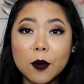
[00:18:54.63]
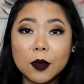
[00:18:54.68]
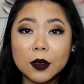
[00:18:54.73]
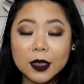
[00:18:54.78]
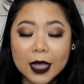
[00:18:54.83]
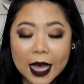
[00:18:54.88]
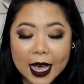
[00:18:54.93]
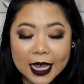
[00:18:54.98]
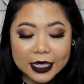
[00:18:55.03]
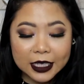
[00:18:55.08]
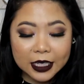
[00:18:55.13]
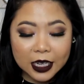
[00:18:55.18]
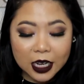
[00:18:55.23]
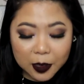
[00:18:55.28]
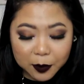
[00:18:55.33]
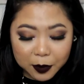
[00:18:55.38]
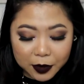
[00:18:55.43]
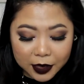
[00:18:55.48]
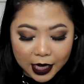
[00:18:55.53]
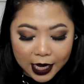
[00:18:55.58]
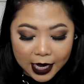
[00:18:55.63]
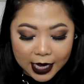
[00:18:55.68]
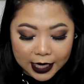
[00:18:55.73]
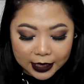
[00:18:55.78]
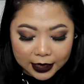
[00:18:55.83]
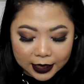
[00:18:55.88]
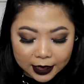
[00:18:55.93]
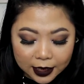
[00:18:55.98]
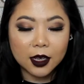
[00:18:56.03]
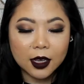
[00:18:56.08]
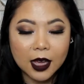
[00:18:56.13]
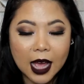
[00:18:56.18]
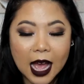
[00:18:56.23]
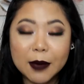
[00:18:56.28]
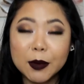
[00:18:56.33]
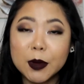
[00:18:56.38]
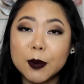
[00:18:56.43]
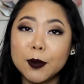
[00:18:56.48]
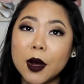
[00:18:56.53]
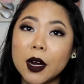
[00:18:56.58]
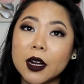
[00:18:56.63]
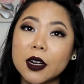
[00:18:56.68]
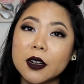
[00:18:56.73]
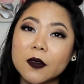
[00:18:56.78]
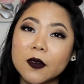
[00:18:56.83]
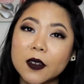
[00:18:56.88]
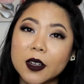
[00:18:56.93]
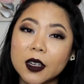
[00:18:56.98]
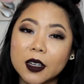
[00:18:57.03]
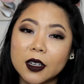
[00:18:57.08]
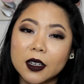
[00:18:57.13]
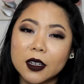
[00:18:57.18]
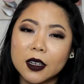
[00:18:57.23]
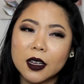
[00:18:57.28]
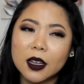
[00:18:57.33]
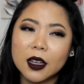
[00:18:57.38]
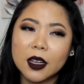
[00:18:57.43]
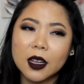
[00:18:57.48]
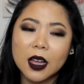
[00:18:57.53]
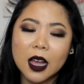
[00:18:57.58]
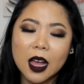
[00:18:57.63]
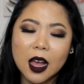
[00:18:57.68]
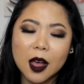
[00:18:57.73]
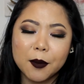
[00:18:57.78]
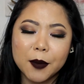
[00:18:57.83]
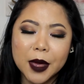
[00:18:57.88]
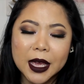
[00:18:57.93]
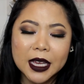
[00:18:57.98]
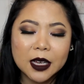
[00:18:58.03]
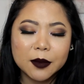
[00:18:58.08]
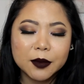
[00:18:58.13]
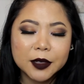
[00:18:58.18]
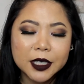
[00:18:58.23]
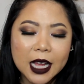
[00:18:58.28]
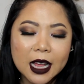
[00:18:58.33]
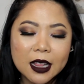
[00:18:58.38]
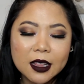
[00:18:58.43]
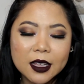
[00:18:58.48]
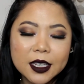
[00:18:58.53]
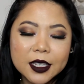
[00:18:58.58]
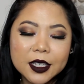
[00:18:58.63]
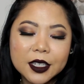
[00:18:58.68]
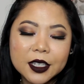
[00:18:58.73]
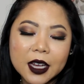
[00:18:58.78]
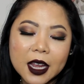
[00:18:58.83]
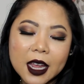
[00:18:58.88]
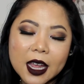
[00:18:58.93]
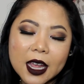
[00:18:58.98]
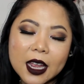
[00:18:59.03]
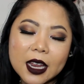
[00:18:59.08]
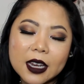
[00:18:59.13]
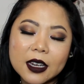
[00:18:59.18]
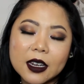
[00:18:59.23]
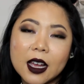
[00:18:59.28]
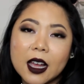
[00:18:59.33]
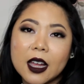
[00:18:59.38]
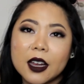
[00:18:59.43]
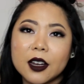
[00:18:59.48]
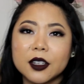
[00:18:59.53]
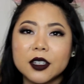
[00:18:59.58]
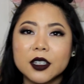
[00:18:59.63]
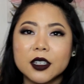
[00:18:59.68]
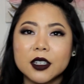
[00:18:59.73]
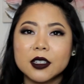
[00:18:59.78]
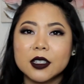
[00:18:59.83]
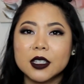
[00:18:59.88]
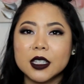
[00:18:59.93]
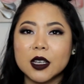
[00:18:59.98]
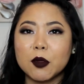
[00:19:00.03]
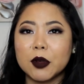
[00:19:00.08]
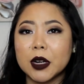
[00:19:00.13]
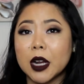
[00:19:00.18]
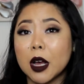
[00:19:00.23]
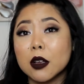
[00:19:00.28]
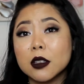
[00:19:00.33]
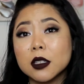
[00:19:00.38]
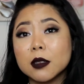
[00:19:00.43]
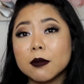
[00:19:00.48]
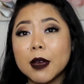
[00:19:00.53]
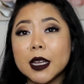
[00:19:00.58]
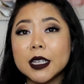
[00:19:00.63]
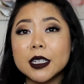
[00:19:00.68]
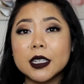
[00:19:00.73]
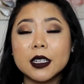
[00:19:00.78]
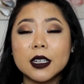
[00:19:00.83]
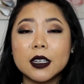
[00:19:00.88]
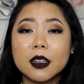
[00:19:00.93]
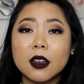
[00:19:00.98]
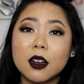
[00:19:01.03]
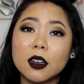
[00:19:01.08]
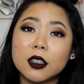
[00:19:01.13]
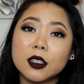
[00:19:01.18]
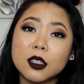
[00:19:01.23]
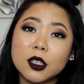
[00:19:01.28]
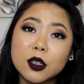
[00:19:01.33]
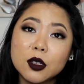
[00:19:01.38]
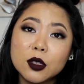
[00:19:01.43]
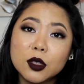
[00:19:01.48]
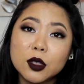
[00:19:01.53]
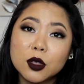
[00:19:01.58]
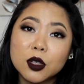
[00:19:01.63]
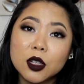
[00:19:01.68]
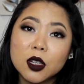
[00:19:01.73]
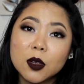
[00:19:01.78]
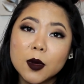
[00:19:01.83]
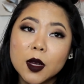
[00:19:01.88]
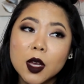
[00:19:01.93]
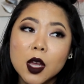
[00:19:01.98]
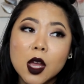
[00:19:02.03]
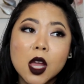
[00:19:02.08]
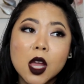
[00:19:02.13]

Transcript: last update, I've been part of an, a makeup challenge, and I heard someone else mention it on YouTube.